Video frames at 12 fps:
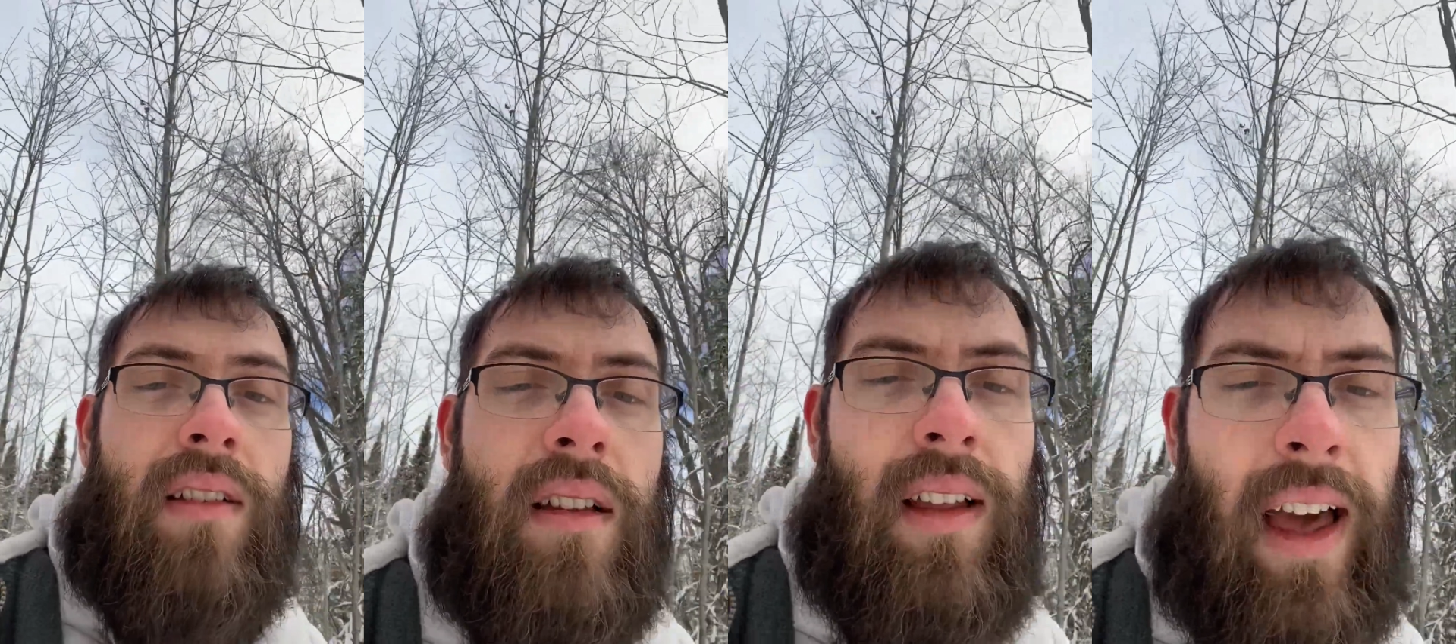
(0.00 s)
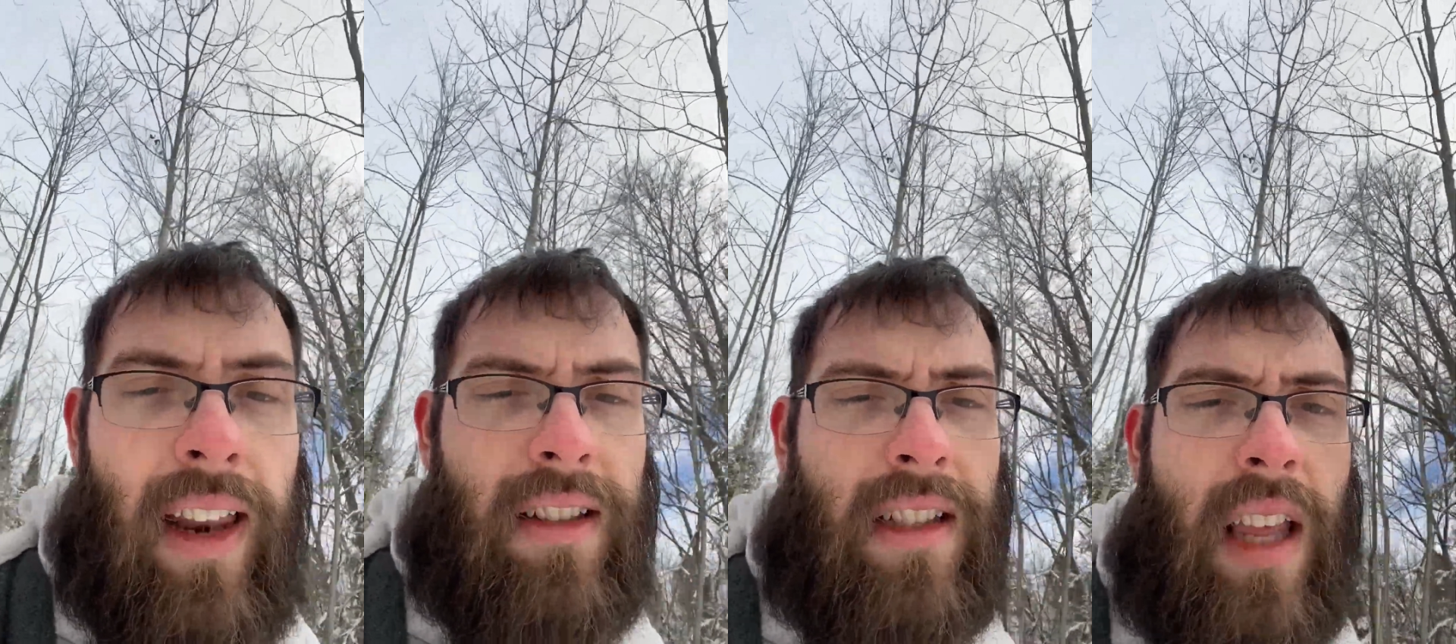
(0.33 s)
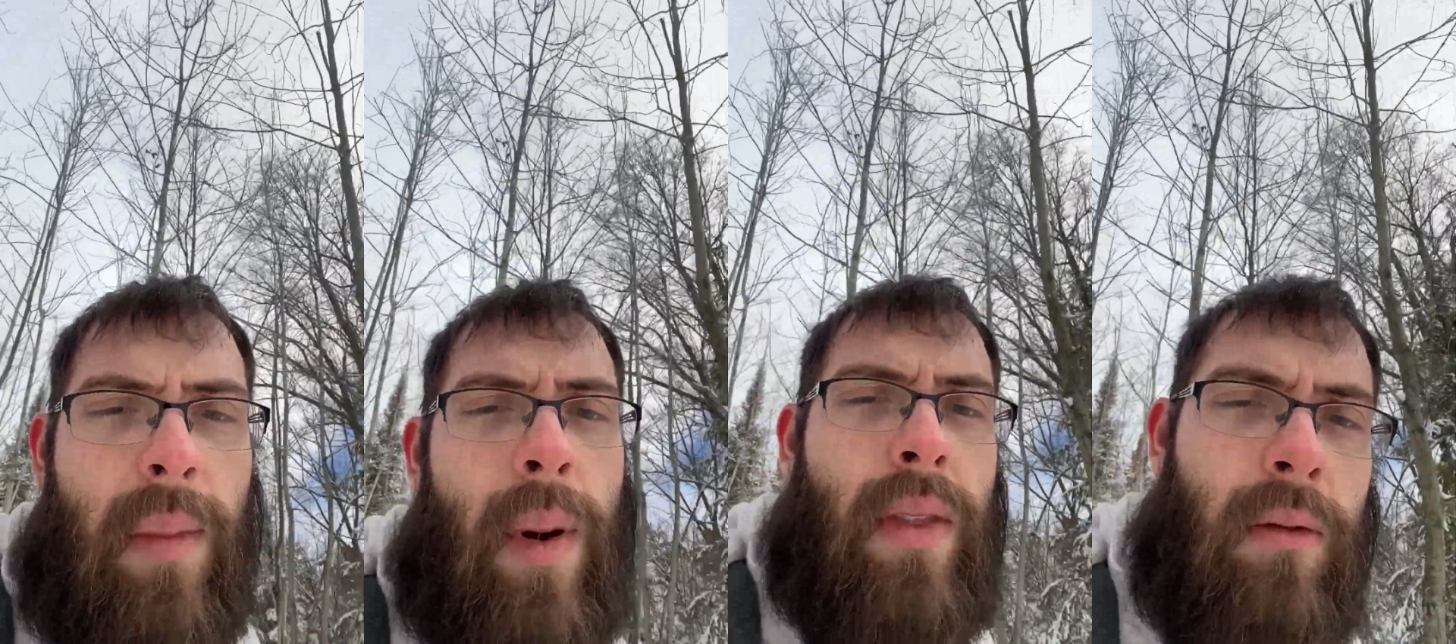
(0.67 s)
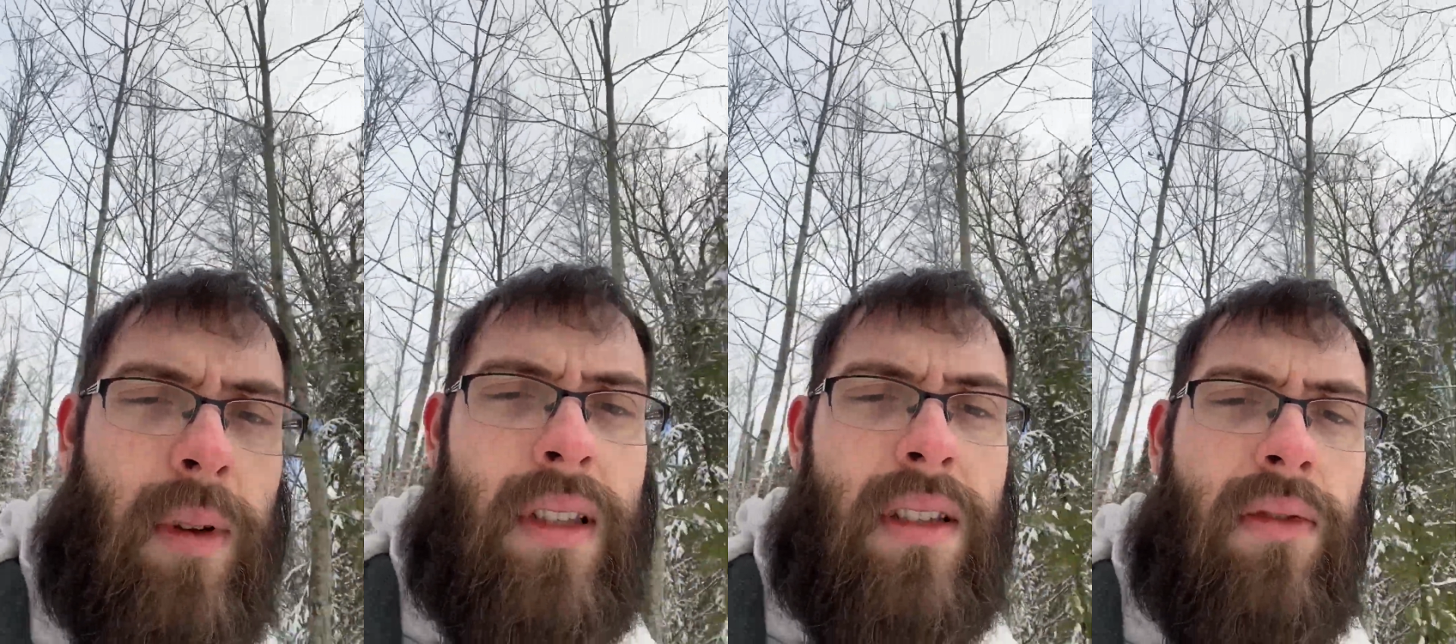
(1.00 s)
had a slap on the
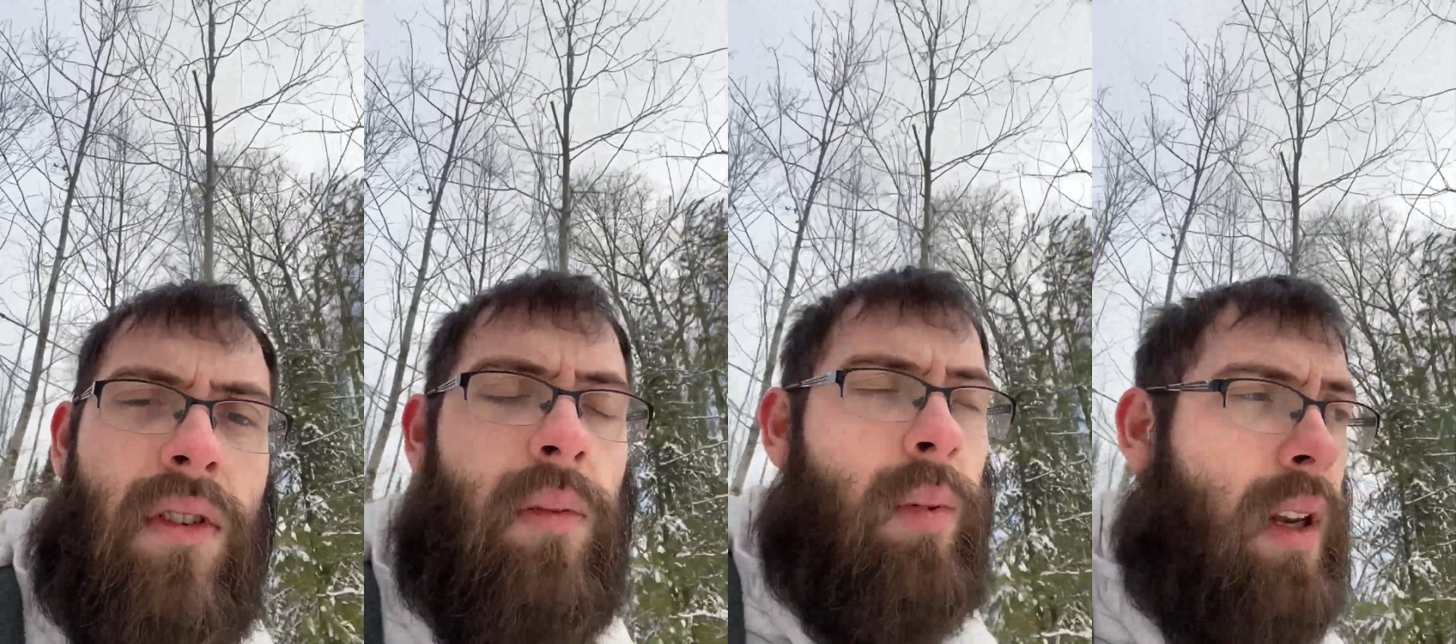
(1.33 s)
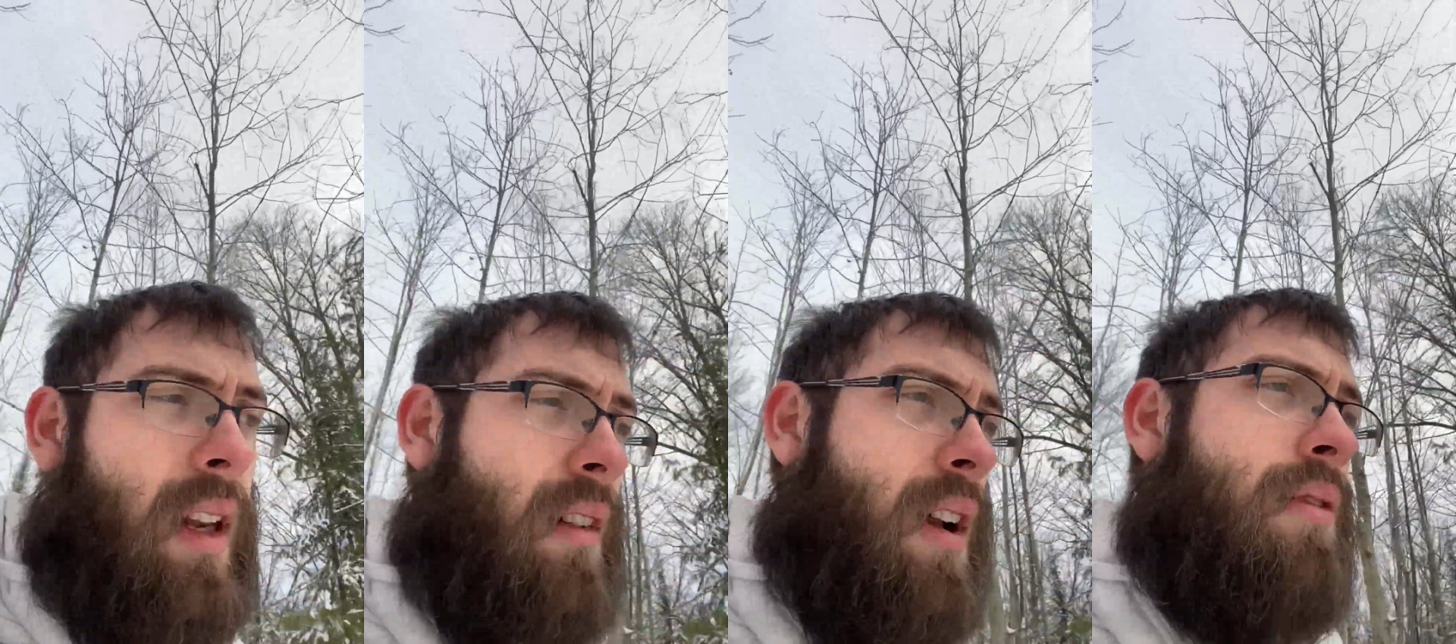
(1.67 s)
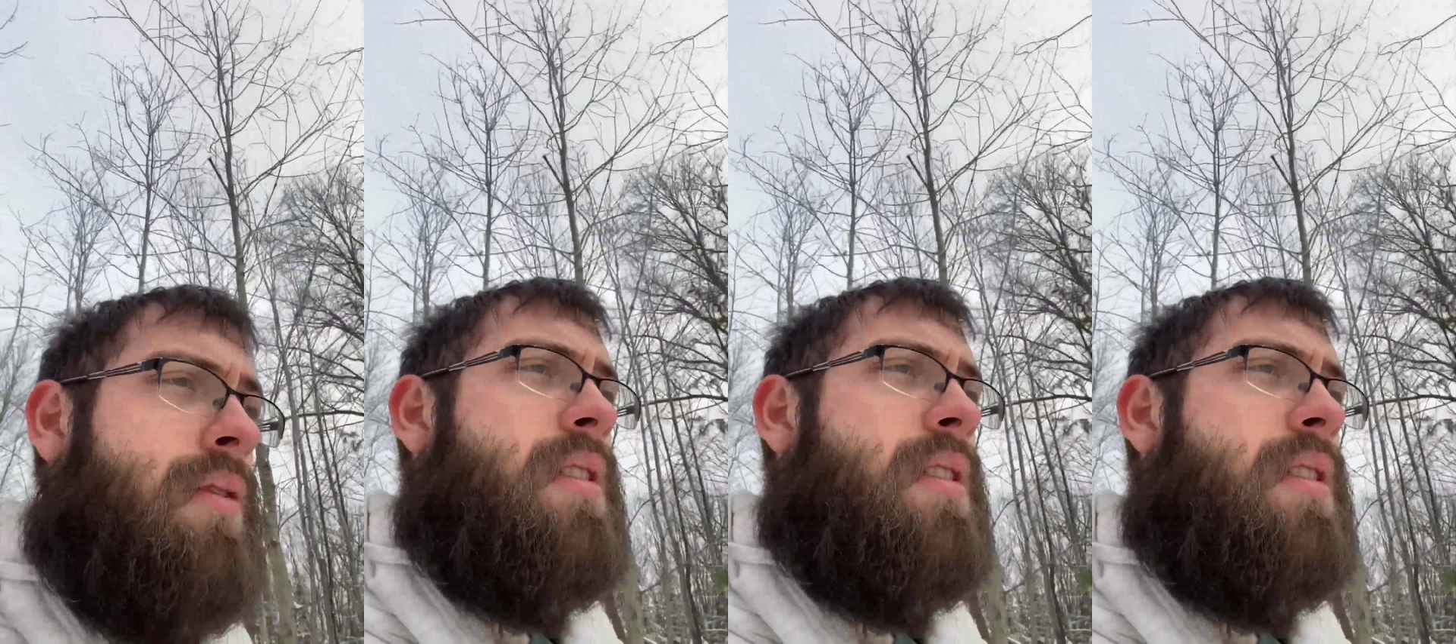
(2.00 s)
wrist for putting rifle